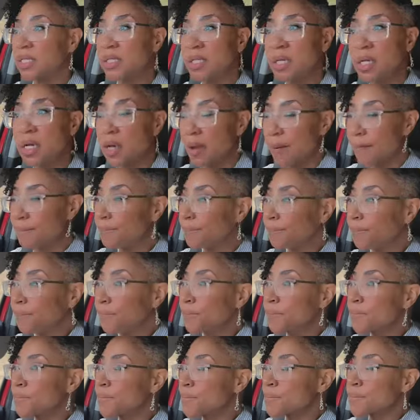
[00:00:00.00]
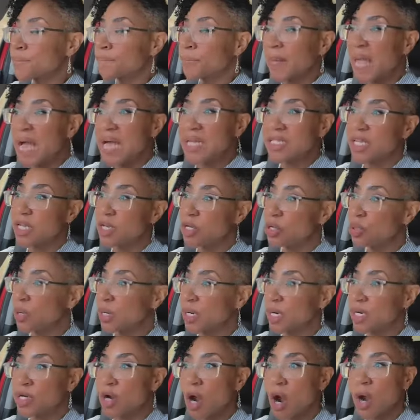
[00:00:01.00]
I said, "Look, I
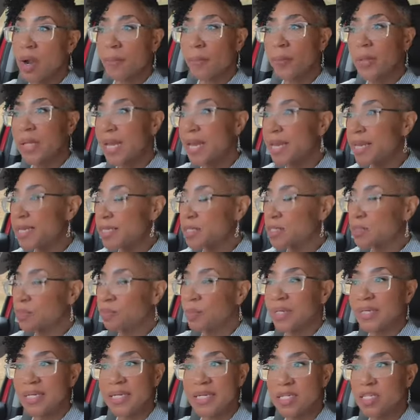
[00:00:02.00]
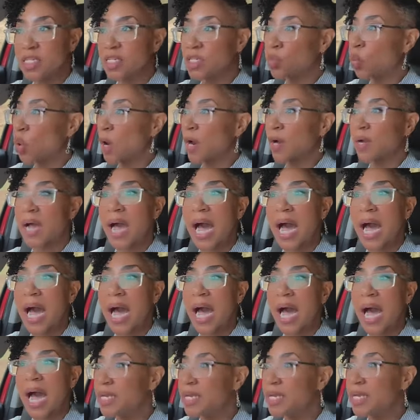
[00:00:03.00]
said you're in a dark place, but this is where
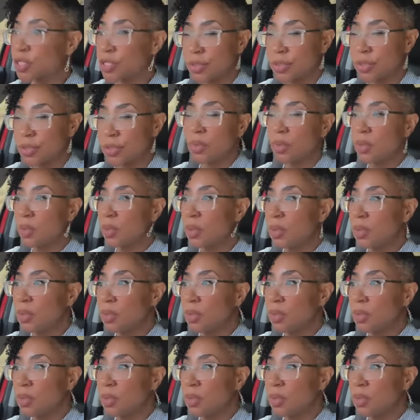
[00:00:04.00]
God meets you."